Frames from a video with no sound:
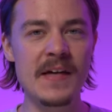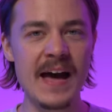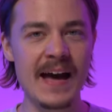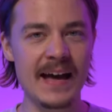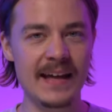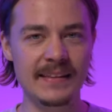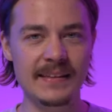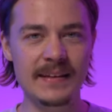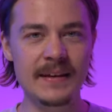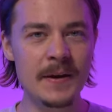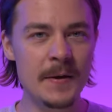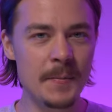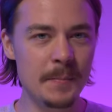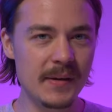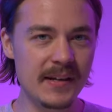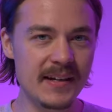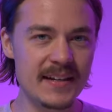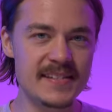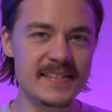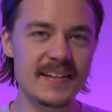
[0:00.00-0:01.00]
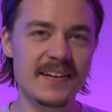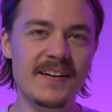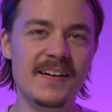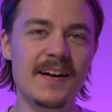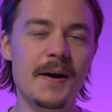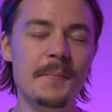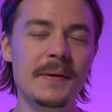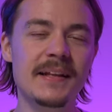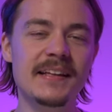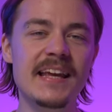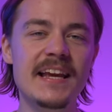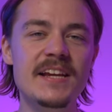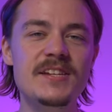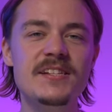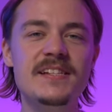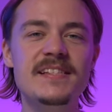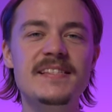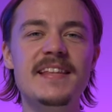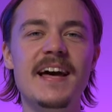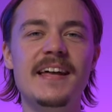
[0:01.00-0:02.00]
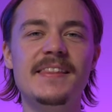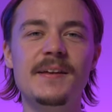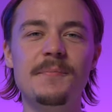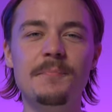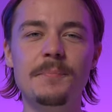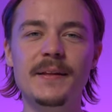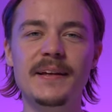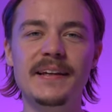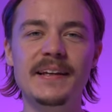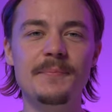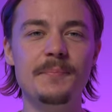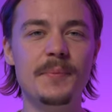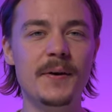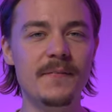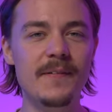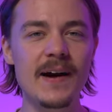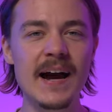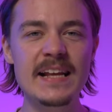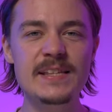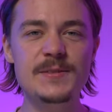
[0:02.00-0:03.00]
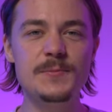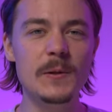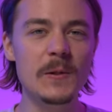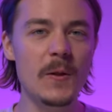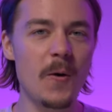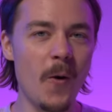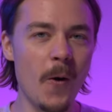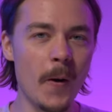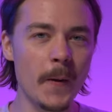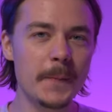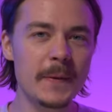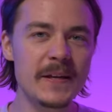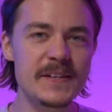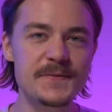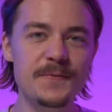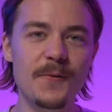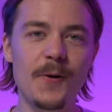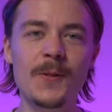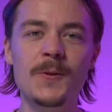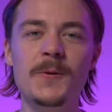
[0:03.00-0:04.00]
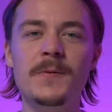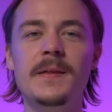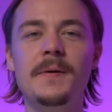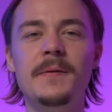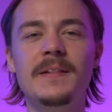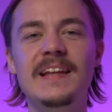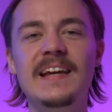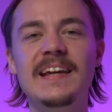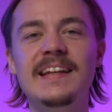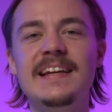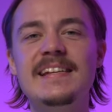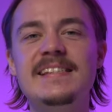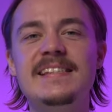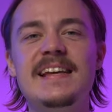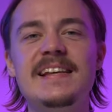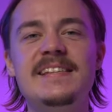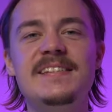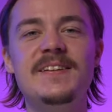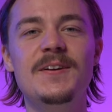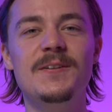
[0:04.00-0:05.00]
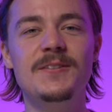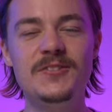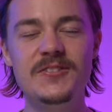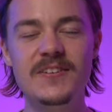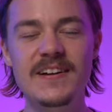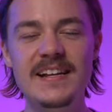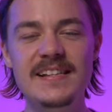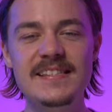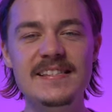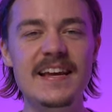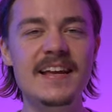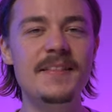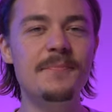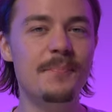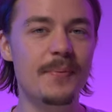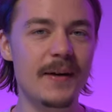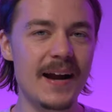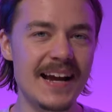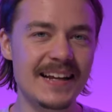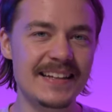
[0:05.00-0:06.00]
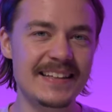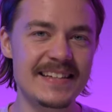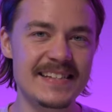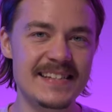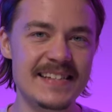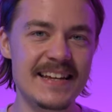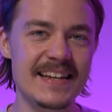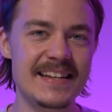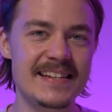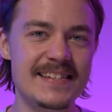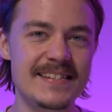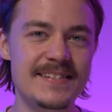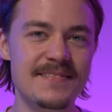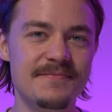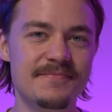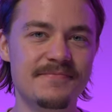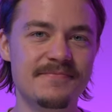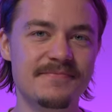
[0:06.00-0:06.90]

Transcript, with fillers: that, because the recommendations that the plugin provides will always follow the latest SEO trends and practices.